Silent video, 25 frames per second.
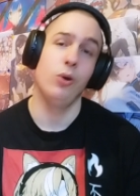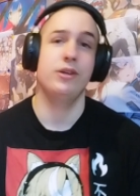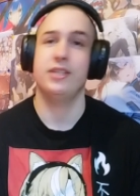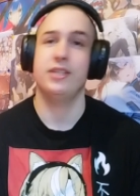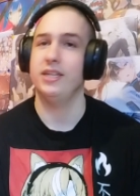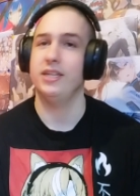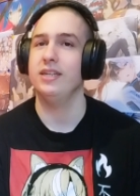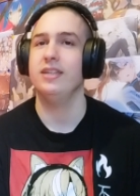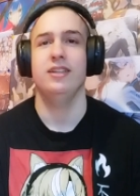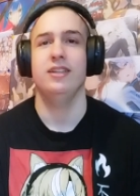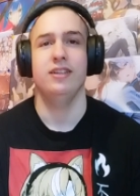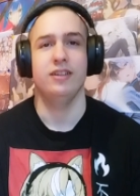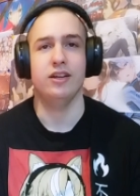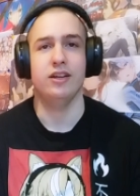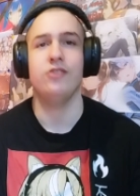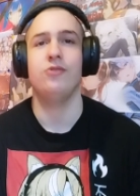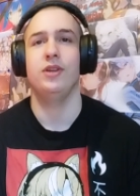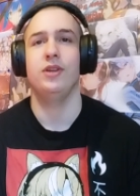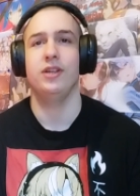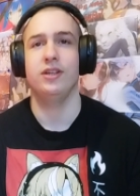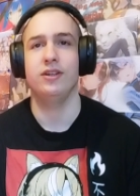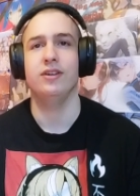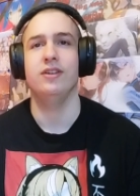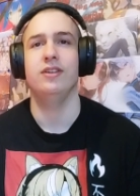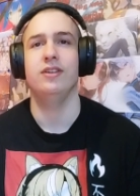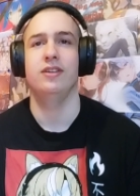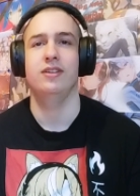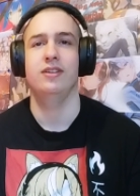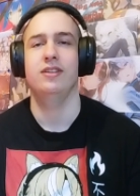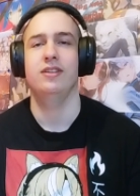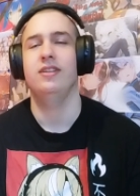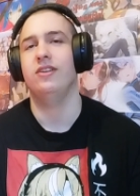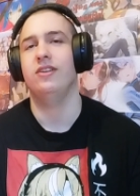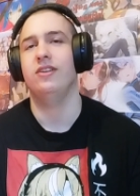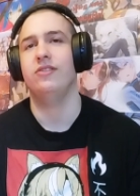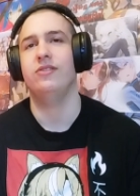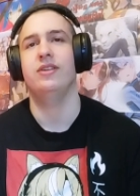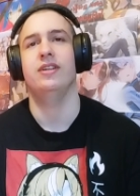Okay, that's really good.
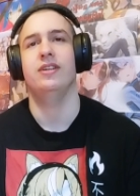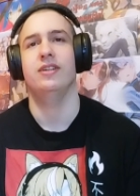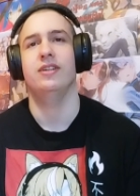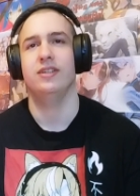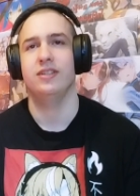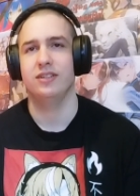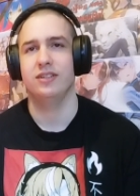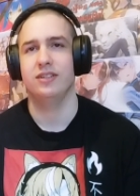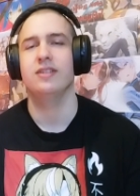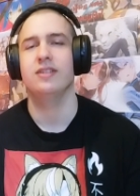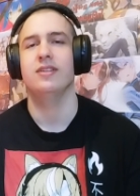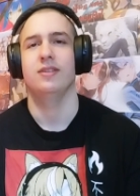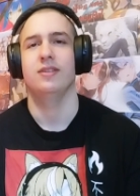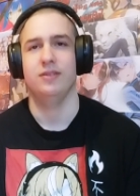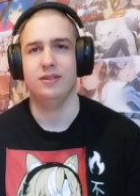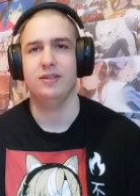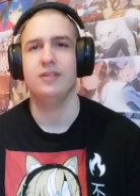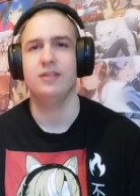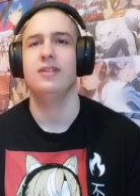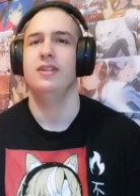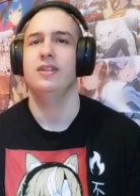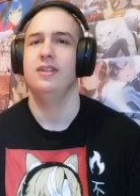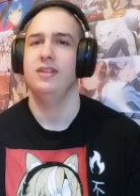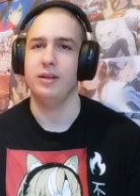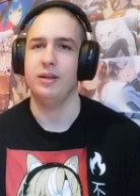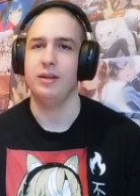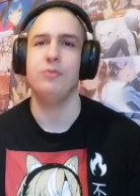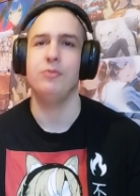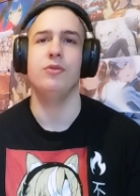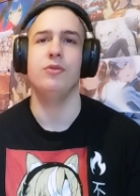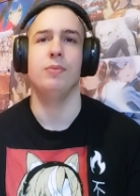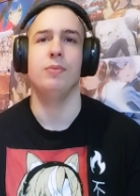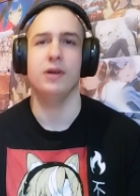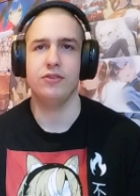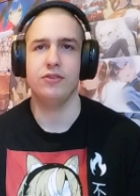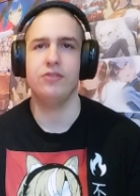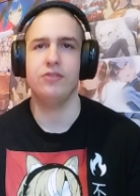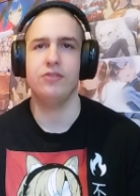That's really good. Thanks, so
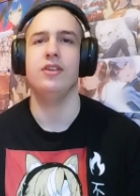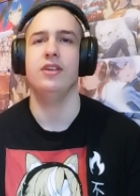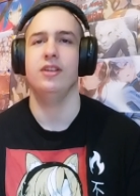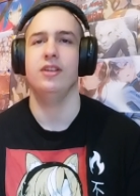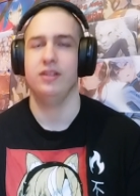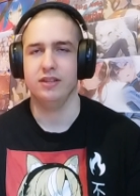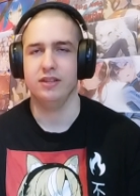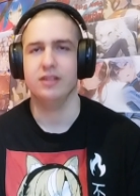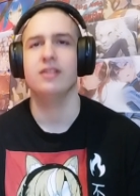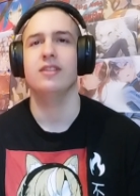bouncy.